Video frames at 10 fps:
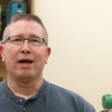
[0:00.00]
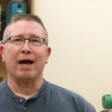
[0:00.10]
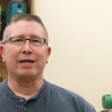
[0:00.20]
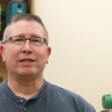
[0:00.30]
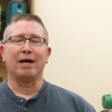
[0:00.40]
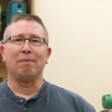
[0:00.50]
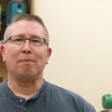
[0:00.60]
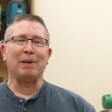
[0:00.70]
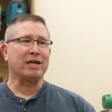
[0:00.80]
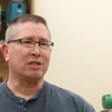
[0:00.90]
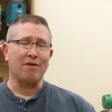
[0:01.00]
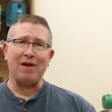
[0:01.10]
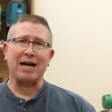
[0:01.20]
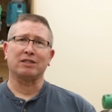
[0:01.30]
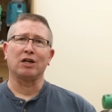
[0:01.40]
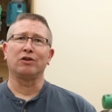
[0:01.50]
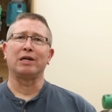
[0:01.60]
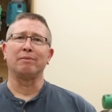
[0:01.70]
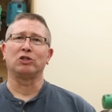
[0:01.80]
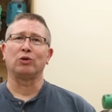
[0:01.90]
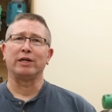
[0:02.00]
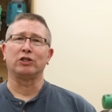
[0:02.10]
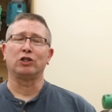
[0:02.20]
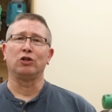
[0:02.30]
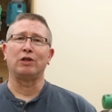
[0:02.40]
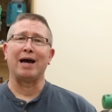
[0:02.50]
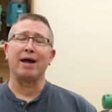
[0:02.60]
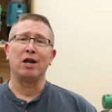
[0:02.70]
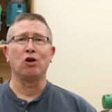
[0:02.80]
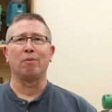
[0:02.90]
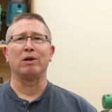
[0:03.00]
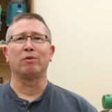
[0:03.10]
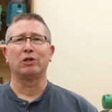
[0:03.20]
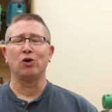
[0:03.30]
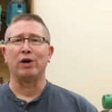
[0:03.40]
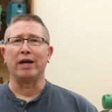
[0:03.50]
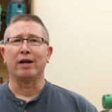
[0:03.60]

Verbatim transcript: I said, because I've asked other demonstrators to do that and nobody will do it.